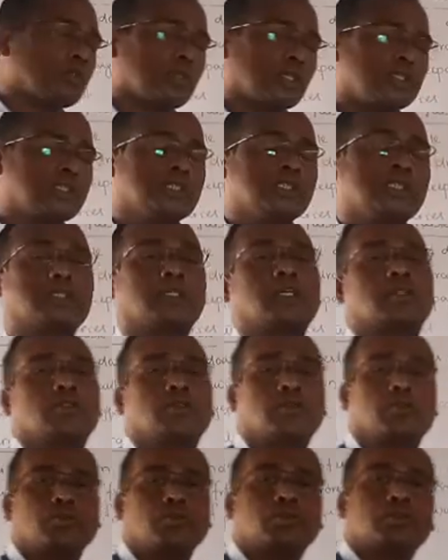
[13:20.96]
can see that in
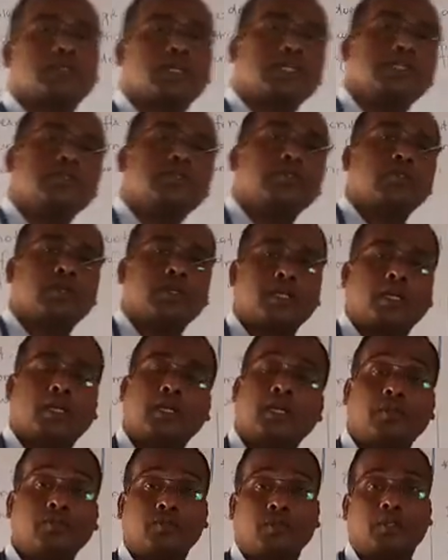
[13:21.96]
your books and in your
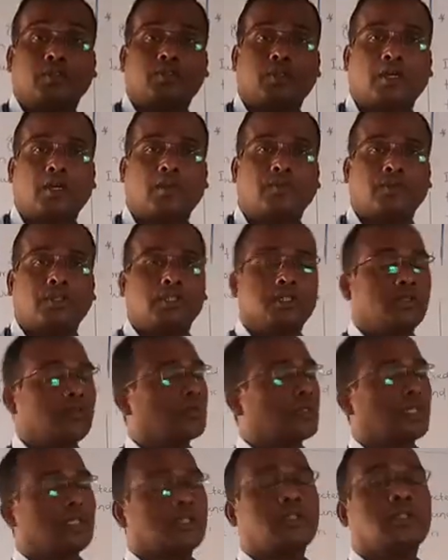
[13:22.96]
daily life what we are happening, you
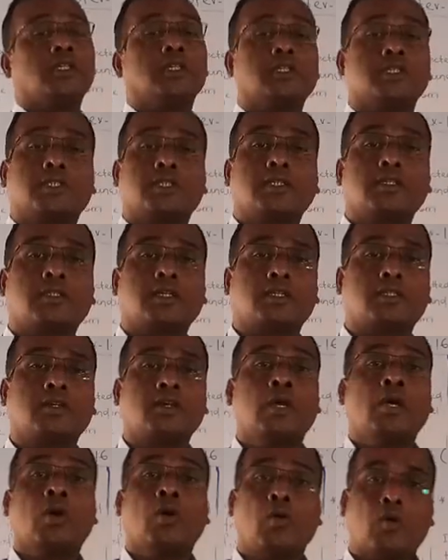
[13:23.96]
can see that
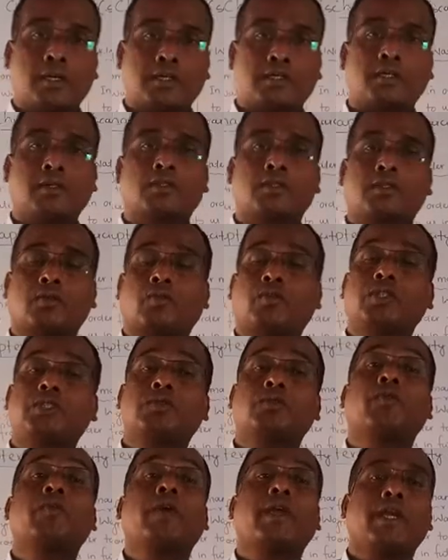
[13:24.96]
what are the which
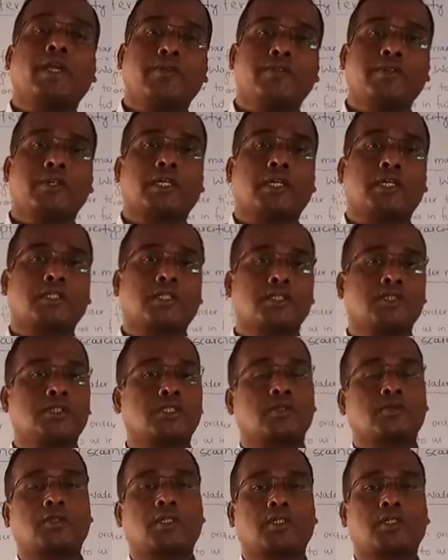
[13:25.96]
way we can
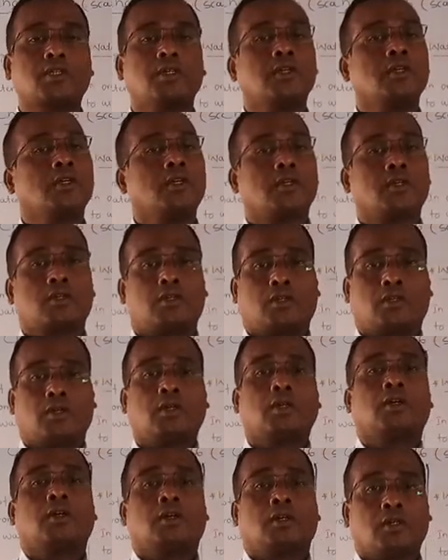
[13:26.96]
conserve that
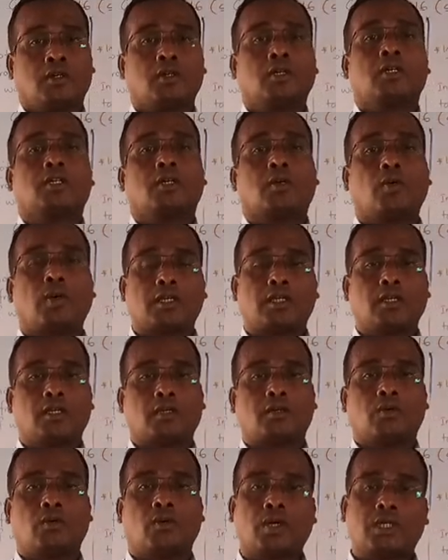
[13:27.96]
water.
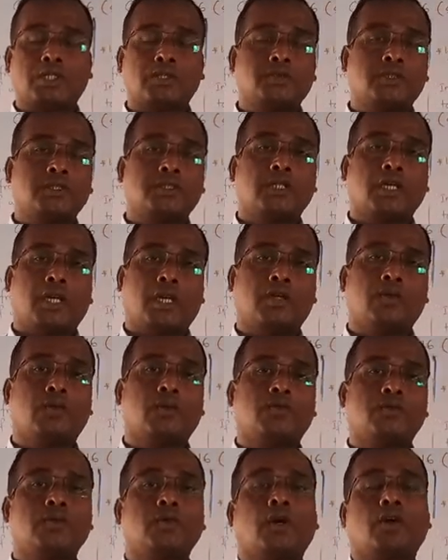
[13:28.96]
Okay students, I
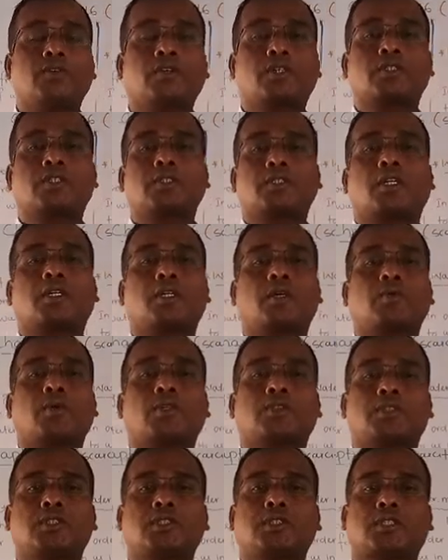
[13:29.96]
hope you have understood
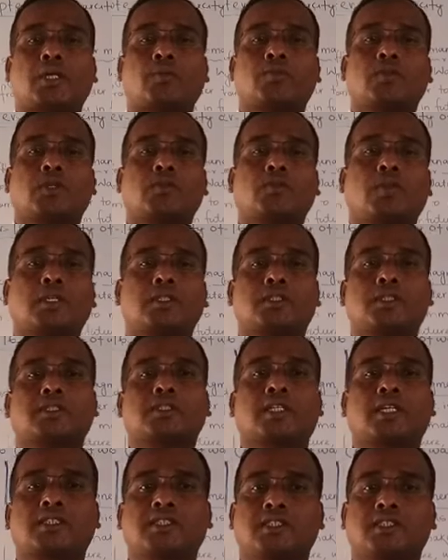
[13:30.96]
about this chapter, what is the
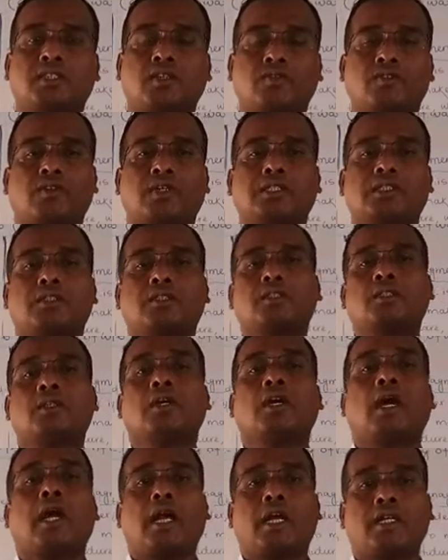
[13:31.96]
scarcity of water
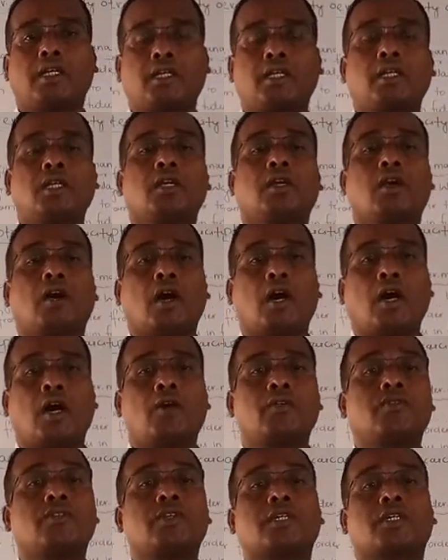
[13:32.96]
and
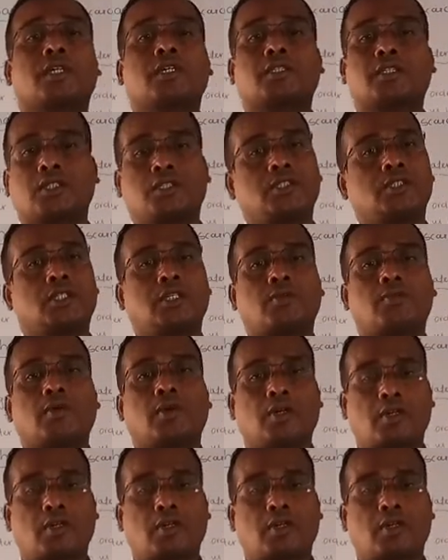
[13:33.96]
how we can conserve